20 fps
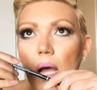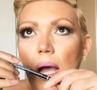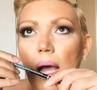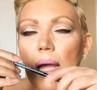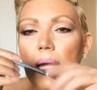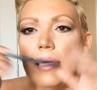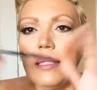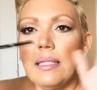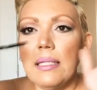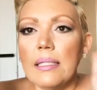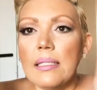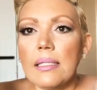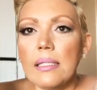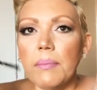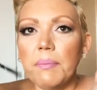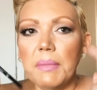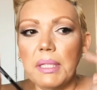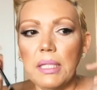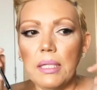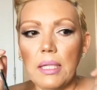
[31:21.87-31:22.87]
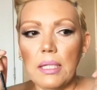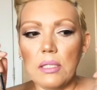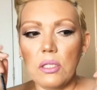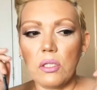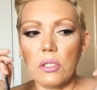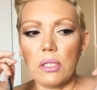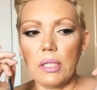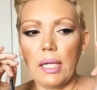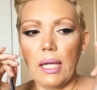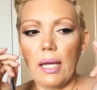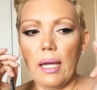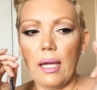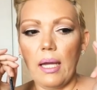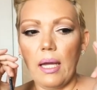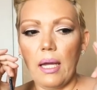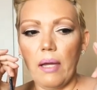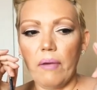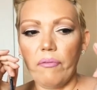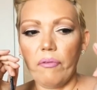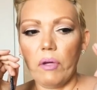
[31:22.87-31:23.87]
I need something that's going to
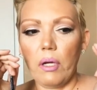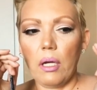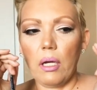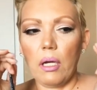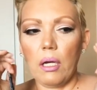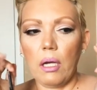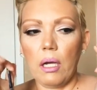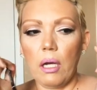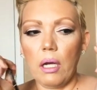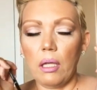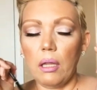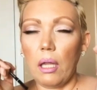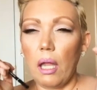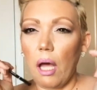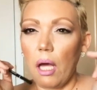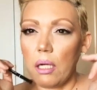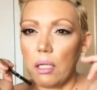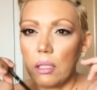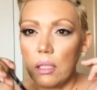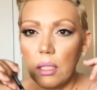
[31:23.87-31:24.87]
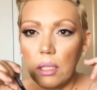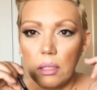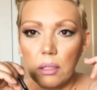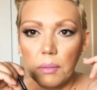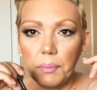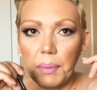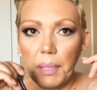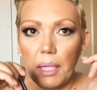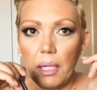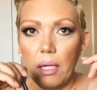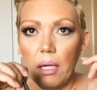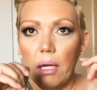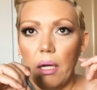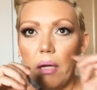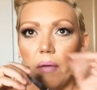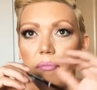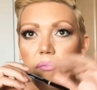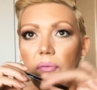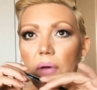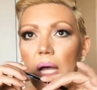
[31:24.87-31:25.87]
have a lot of color
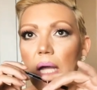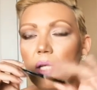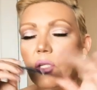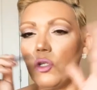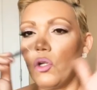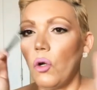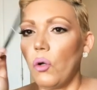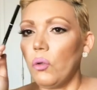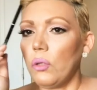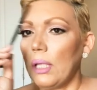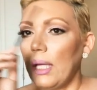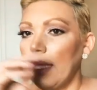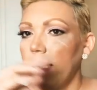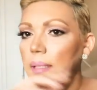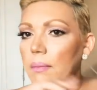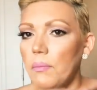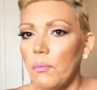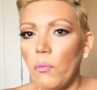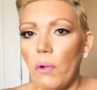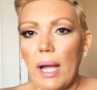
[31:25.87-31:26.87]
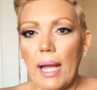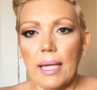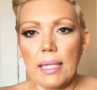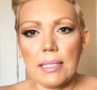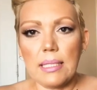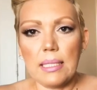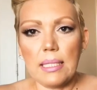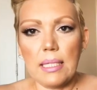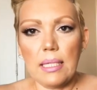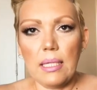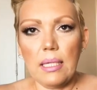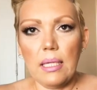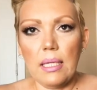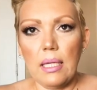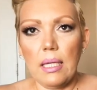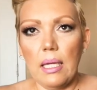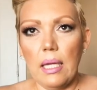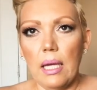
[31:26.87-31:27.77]
payoff. I don't like them waxy.